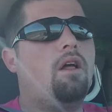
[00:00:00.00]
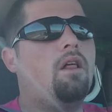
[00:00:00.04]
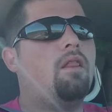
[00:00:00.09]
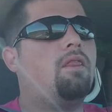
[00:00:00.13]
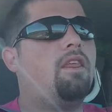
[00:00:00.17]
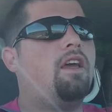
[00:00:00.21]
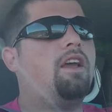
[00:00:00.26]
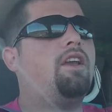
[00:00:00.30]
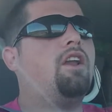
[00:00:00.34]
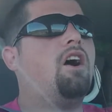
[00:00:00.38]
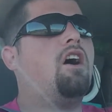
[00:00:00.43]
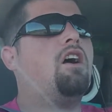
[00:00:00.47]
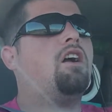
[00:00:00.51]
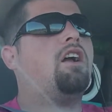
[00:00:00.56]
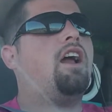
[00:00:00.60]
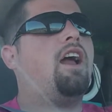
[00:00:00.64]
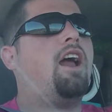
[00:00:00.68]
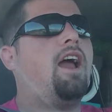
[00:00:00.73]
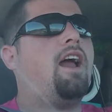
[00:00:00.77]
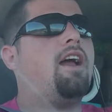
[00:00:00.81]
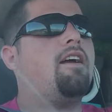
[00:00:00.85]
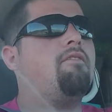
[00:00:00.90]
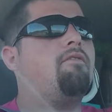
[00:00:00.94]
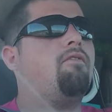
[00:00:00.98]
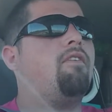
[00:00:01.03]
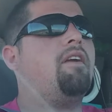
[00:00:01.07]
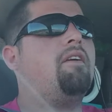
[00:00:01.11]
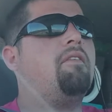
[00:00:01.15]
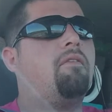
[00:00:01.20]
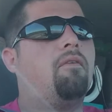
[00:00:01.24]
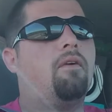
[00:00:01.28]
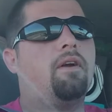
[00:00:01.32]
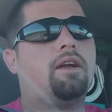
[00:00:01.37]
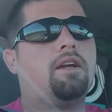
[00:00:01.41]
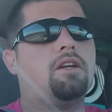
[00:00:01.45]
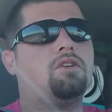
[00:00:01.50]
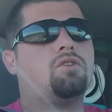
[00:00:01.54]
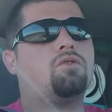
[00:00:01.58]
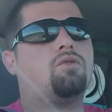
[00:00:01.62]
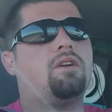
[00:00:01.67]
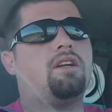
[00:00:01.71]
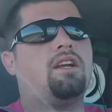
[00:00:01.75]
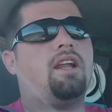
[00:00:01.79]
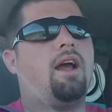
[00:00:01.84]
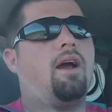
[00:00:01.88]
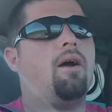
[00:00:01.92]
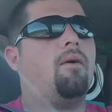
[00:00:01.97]
They knock every freaking tree
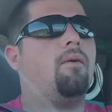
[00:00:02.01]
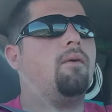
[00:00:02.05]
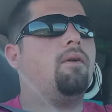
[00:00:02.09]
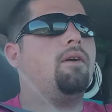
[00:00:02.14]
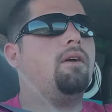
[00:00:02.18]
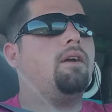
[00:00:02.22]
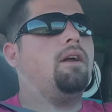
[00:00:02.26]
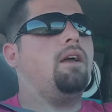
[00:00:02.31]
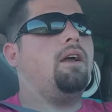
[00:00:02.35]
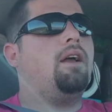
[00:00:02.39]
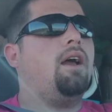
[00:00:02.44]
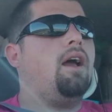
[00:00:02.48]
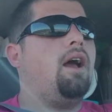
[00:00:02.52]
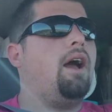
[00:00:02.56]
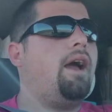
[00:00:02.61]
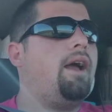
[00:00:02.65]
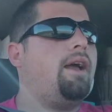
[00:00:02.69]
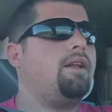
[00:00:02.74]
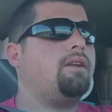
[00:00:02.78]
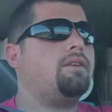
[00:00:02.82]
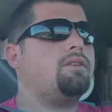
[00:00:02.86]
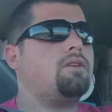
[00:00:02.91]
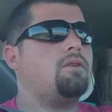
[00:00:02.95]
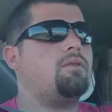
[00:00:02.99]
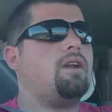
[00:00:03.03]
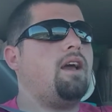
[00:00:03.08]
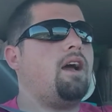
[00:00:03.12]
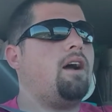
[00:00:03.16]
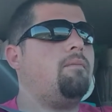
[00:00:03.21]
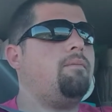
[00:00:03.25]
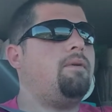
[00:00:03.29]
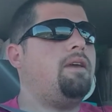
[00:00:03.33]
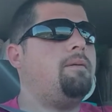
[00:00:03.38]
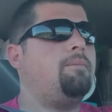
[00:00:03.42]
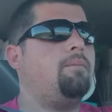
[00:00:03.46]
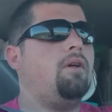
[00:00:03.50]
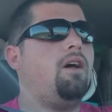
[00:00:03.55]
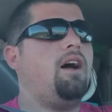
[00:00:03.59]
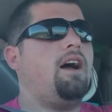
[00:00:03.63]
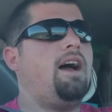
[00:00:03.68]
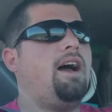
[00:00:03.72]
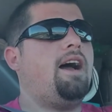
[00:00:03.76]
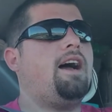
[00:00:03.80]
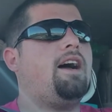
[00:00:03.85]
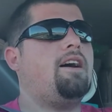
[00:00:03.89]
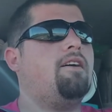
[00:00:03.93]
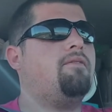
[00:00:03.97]
down. And so now people
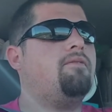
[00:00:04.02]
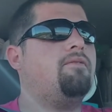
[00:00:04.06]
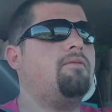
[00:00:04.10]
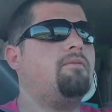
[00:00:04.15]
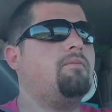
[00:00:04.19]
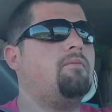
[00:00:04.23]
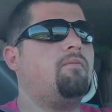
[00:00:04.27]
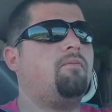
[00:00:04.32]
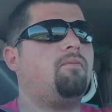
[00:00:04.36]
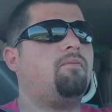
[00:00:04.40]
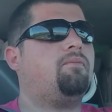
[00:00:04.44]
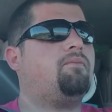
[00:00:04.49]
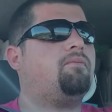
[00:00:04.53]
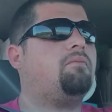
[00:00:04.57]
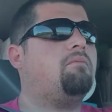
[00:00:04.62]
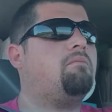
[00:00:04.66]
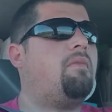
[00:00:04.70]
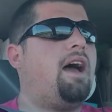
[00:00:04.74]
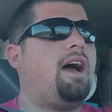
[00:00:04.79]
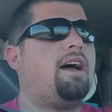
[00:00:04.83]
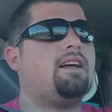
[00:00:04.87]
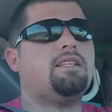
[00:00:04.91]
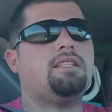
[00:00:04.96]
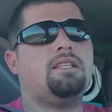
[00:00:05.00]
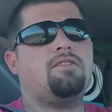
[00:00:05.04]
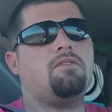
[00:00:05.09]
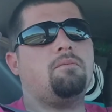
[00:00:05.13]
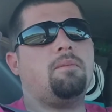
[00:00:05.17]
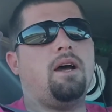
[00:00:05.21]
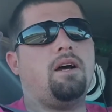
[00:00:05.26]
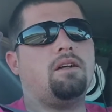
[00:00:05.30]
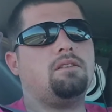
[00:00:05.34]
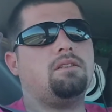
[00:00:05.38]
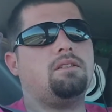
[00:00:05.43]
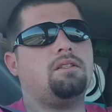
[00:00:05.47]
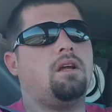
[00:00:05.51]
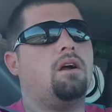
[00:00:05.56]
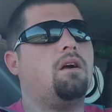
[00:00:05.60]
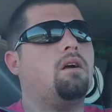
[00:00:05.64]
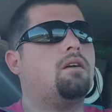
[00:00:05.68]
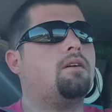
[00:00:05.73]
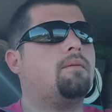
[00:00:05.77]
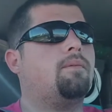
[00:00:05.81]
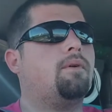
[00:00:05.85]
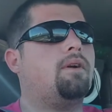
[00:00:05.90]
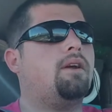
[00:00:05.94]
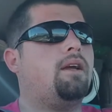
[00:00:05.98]
have massive amounts of yard
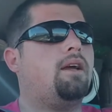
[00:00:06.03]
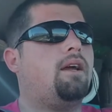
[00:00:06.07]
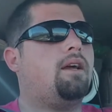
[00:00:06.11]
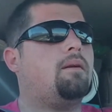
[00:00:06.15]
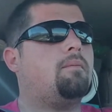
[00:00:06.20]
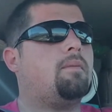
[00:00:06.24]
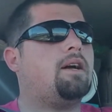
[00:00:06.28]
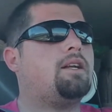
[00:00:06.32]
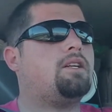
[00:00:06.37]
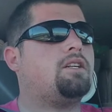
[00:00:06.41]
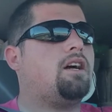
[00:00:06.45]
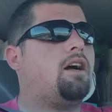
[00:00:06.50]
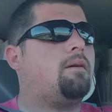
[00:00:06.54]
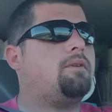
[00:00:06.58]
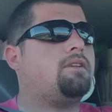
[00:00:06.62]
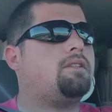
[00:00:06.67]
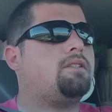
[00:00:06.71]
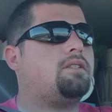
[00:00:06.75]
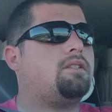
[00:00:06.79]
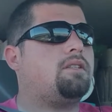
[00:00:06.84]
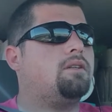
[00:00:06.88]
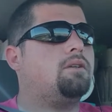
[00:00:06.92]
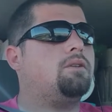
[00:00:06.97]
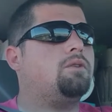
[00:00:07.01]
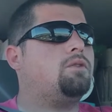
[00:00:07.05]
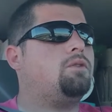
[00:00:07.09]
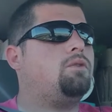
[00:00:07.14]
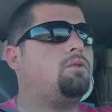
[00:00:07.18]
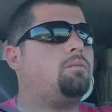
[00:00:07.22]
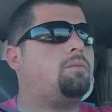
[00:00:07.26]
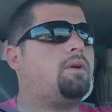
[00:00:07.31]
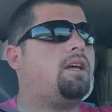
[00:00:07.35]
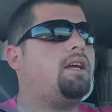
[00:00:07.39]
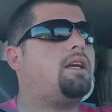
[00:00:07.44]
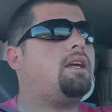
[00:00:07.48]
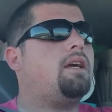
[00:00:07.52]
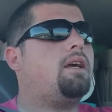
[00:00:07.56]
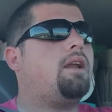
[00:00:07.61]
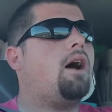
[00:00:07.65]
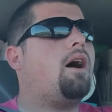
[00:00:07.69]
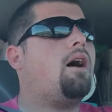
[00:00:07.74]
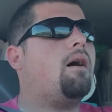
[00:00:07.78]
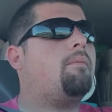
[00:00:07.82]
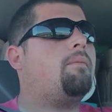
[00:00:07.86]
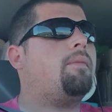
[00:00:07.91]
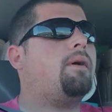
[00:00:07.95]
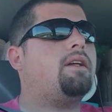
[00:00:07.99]
debris, and my job is still to pick it
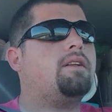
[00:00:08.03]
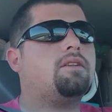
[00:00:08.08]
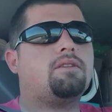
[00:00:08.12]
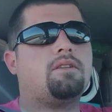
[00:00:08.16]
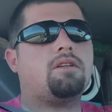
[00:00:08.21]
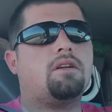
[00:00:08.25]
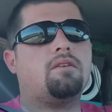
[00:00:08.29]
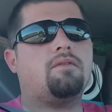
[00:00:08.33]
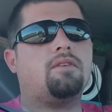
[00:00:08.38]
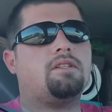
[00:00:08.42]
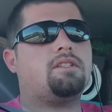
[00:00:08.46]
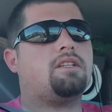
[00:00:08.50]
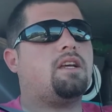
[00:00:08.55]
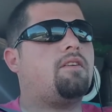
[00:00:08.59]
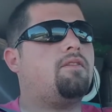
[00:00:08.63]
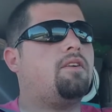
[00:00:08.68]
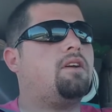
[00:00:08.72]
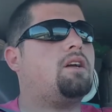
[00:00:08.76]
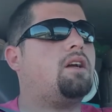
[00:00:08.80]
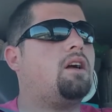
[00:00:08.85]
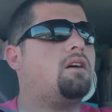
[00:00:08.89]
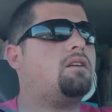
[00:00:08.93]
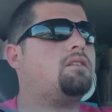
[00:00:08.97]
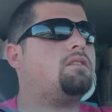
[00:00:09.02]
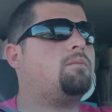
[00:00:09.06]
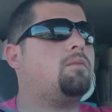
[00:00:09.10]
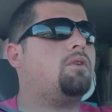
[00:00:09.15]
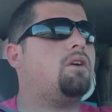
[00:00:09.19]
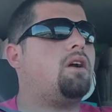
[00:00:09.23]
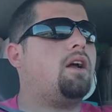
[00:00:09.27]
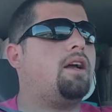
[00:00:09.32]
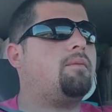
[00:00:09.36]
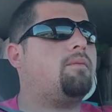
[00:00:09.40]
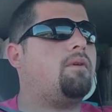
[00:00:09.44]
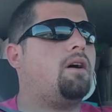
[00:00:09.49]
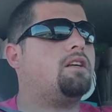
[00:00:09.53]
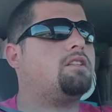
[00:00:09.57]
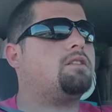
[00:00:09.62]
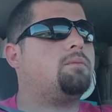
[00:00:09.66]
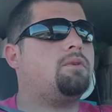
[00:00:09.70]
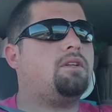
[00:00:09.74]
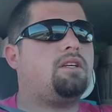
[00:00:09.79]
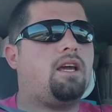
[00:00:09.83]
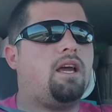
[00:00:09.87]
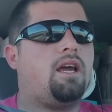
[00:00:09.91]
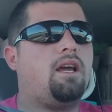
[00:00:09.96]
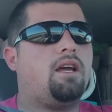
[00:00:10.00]
up and service every customer I possibly
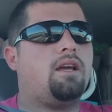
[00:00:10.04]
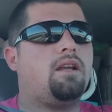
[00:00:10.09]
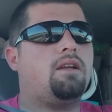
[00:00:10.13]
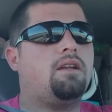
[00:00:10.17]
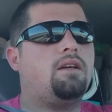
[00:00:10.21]
can.